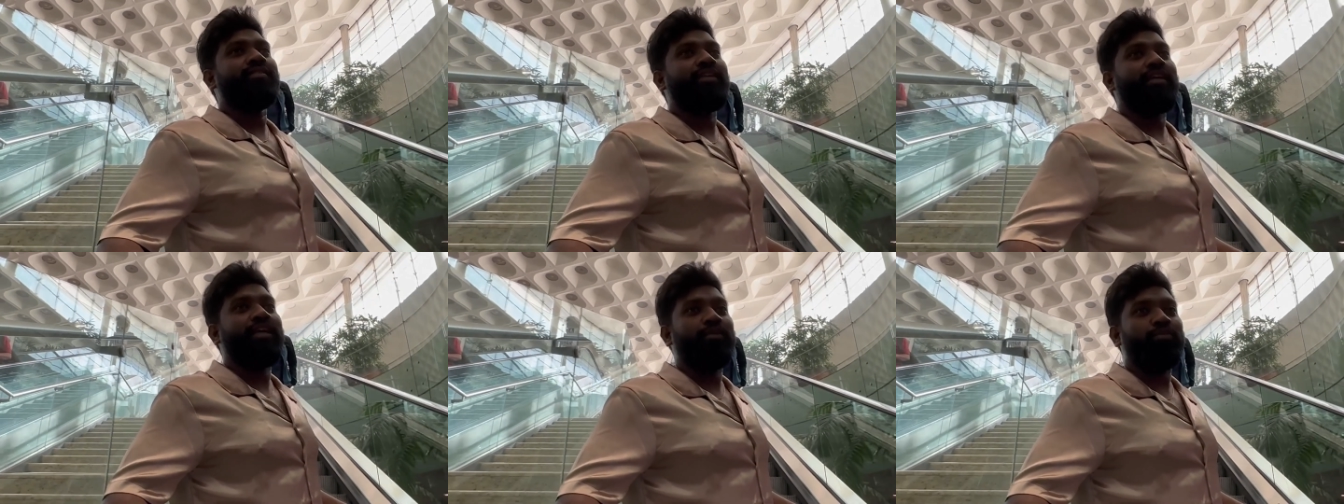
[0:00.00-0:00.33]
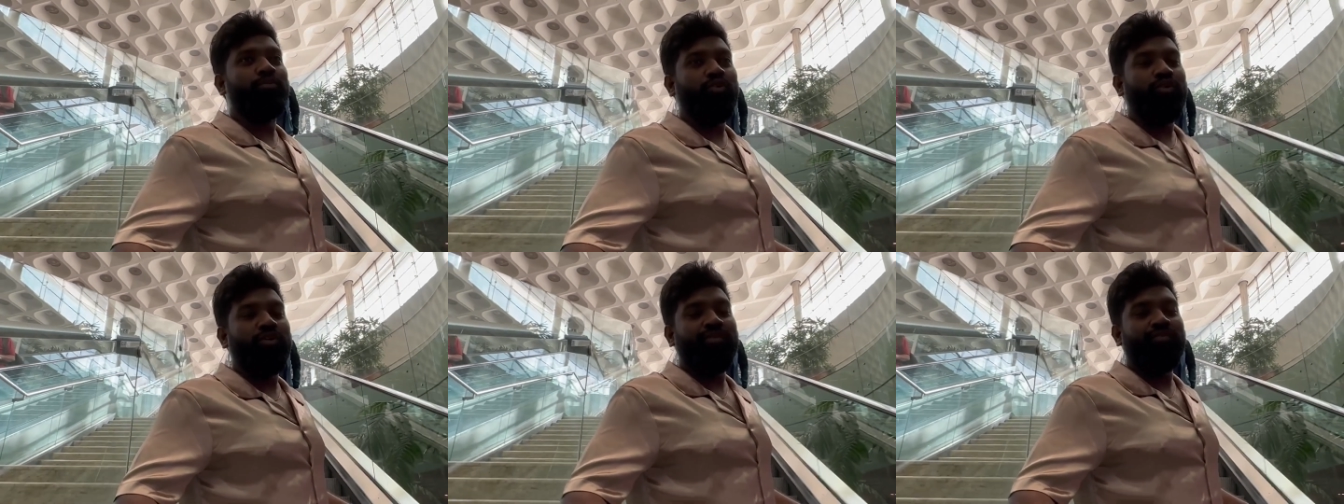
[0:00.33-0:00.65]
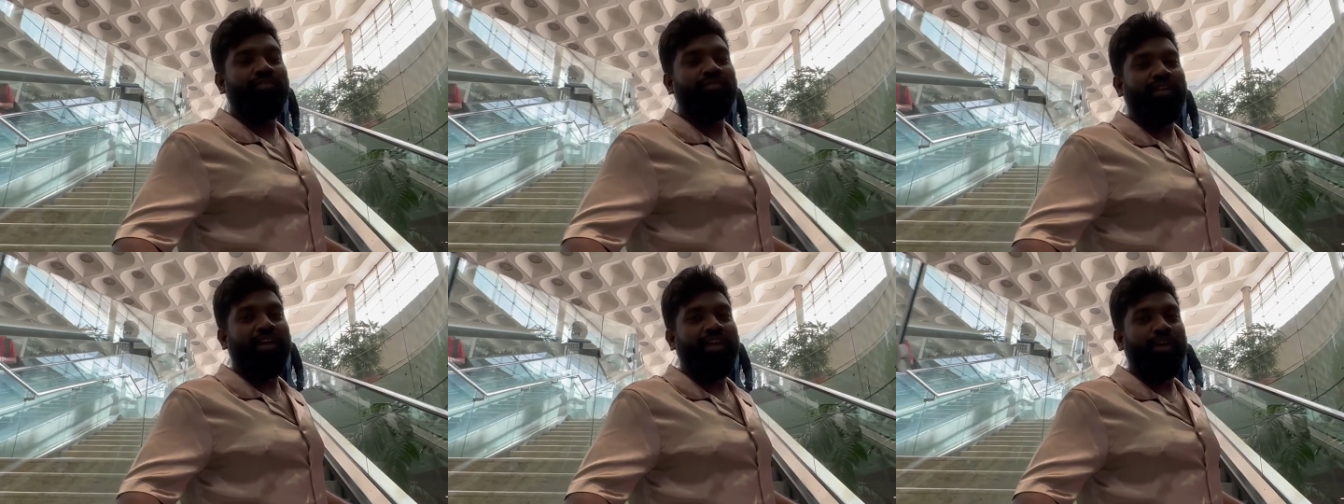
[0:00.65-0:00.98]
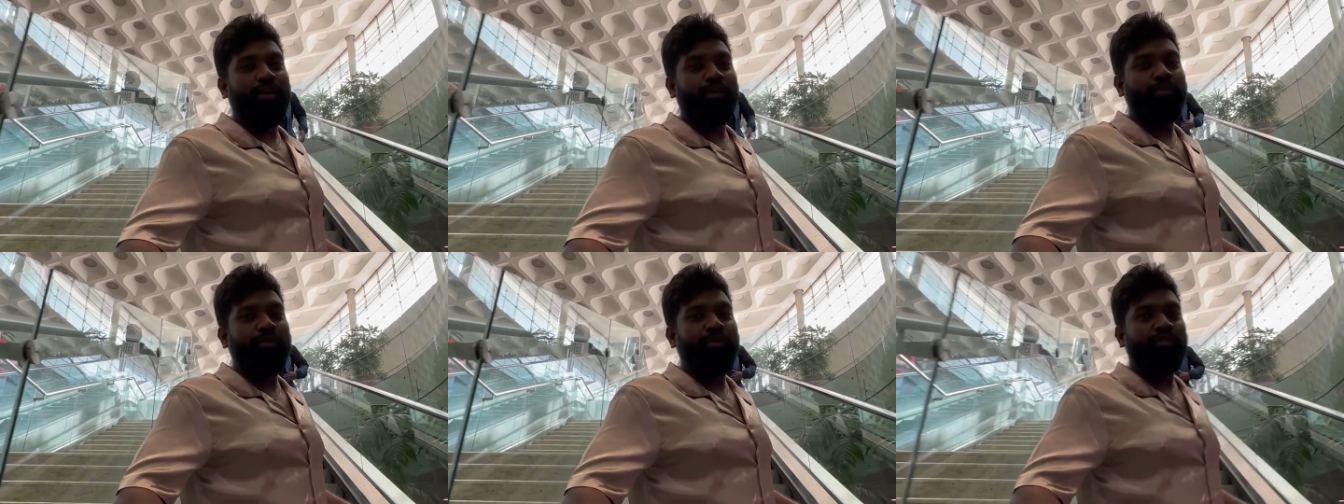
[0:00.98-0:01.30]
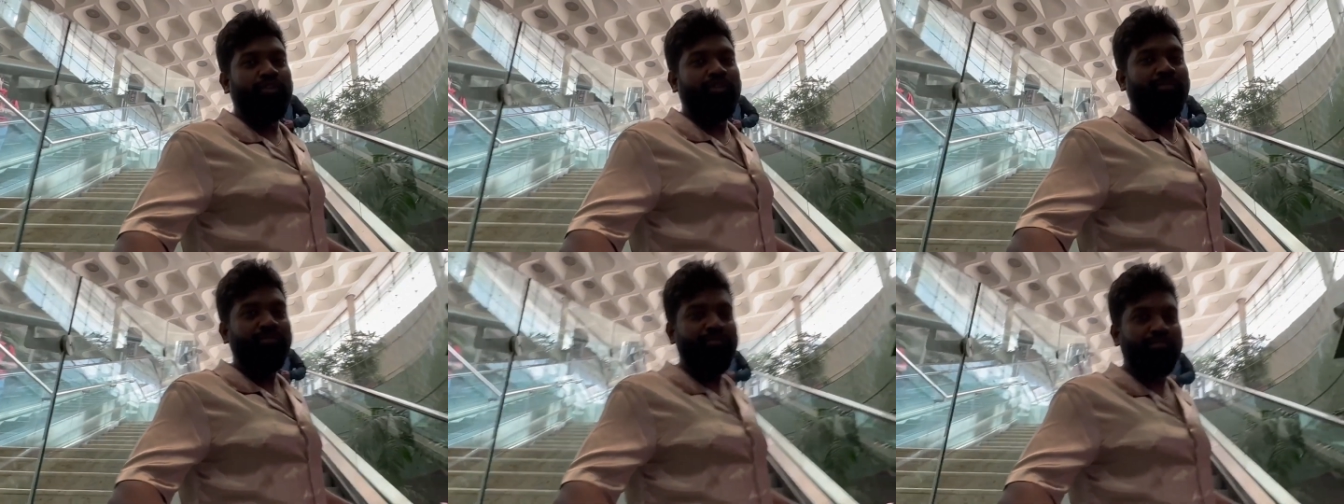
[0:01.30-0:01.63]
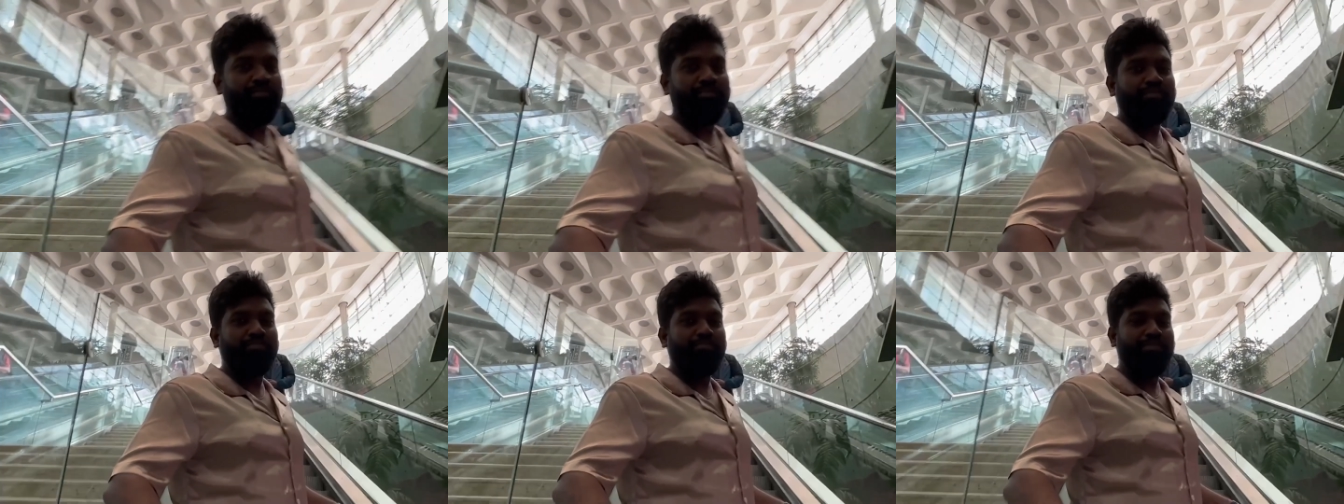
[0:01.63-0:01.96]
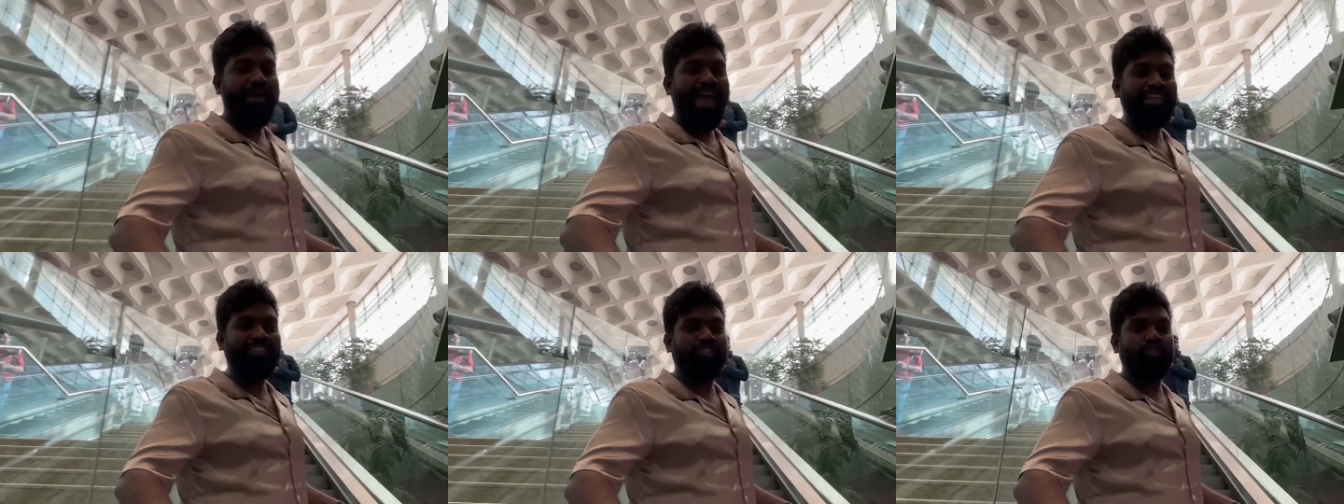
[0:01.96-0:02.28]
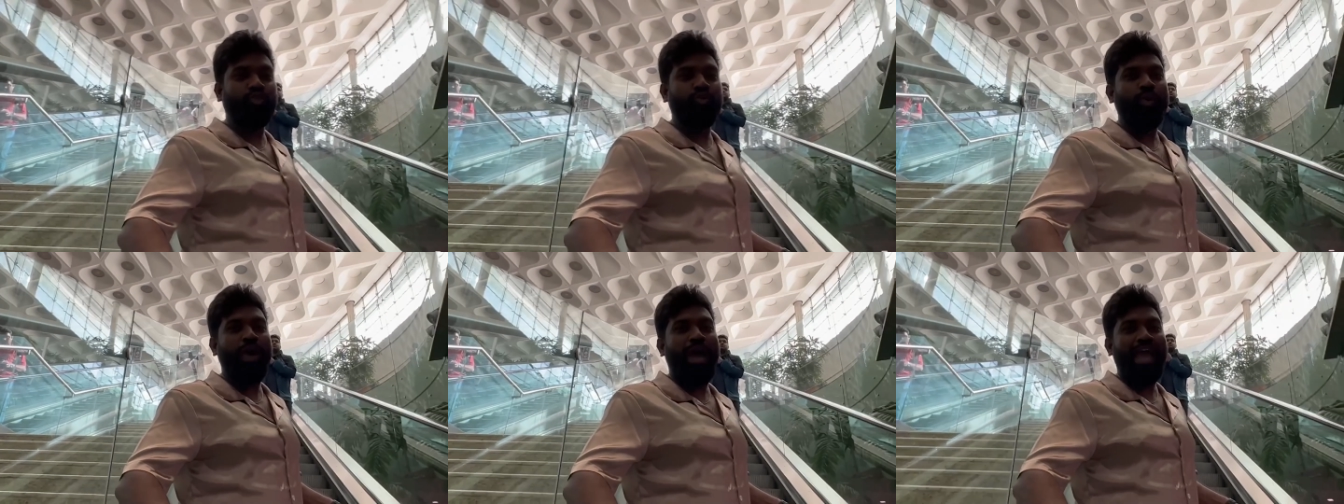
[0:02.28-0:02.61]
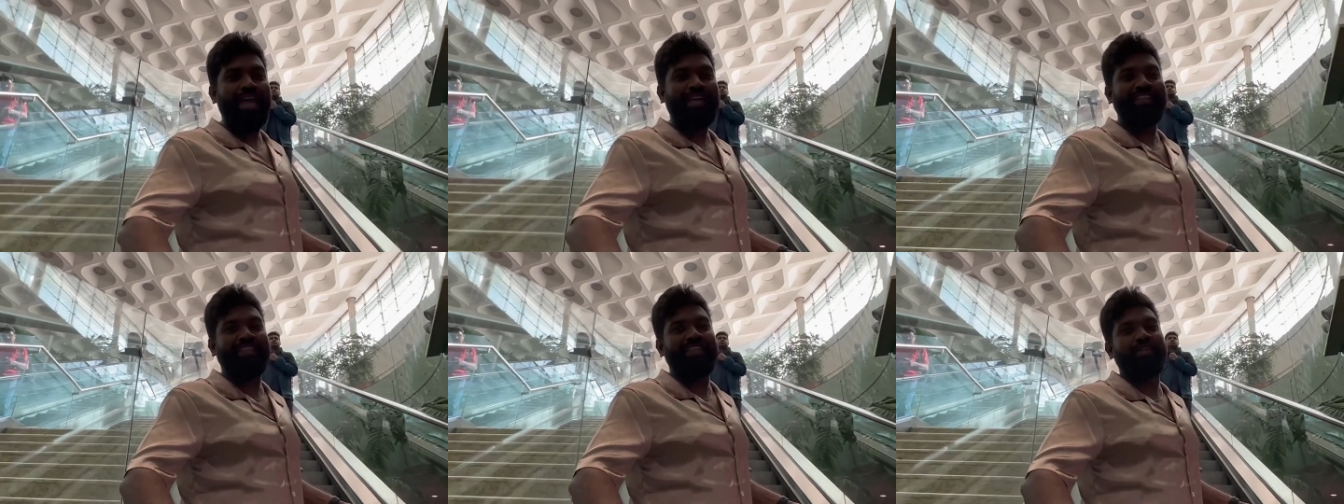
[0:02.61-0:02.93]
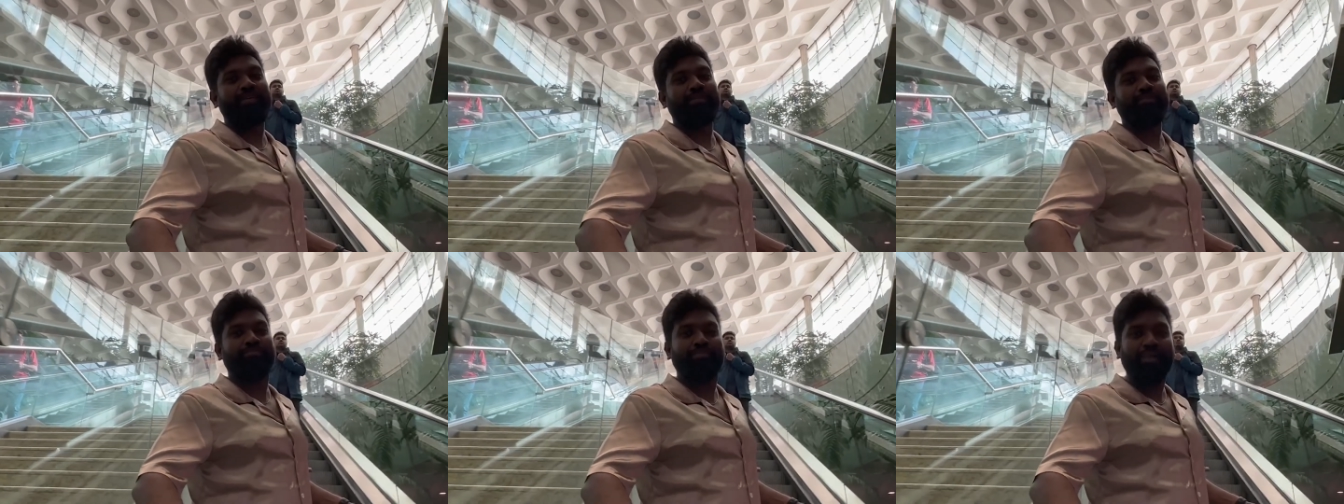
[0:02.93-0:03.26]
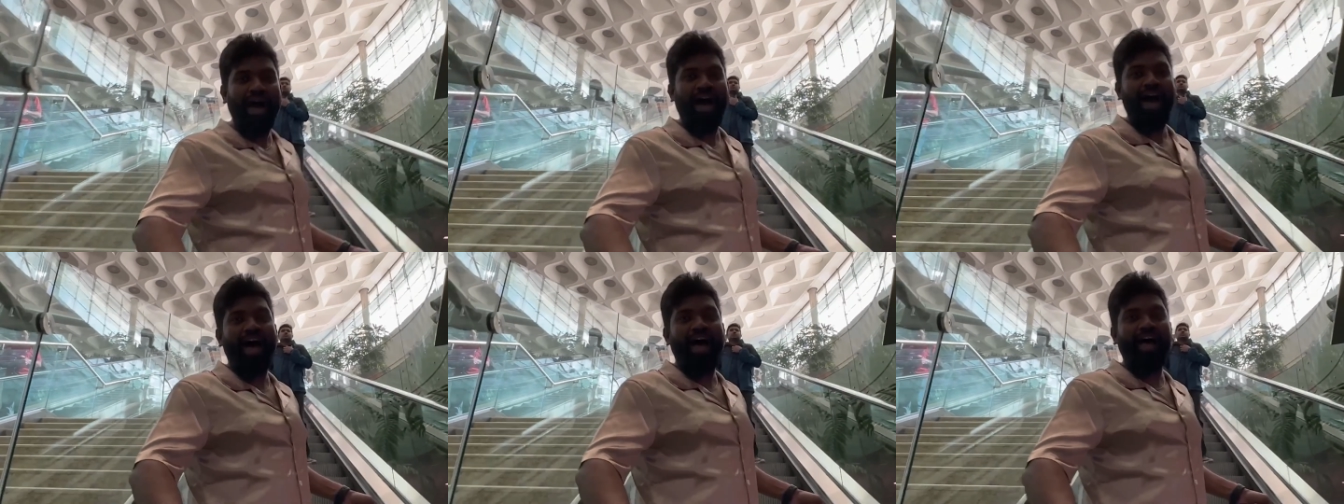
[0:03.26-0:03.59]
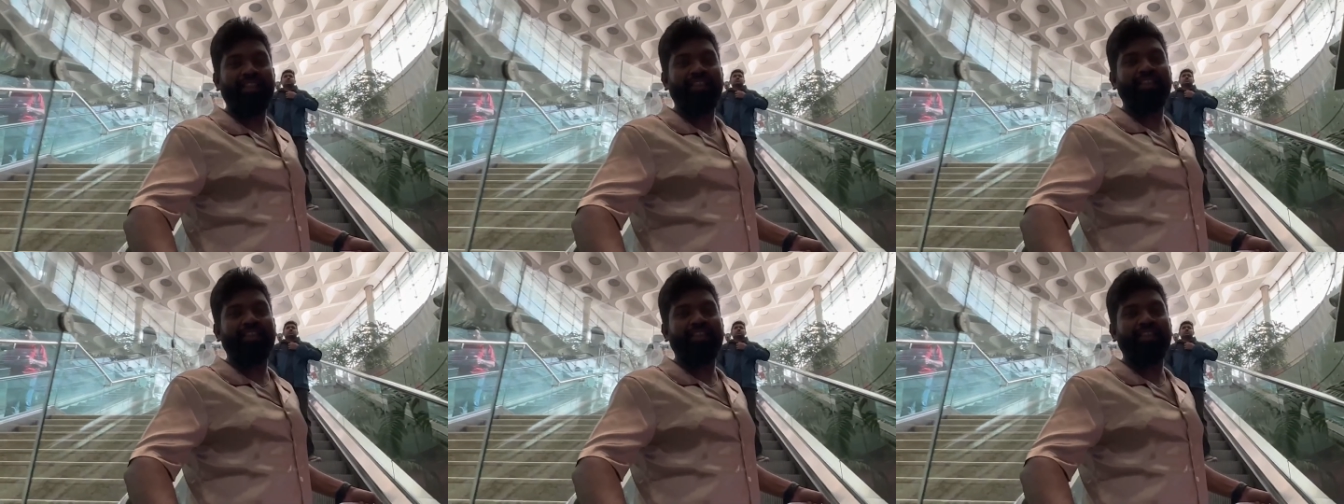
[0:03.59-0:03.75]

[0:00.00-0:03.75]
airport flyer program. Back to Hyderabad.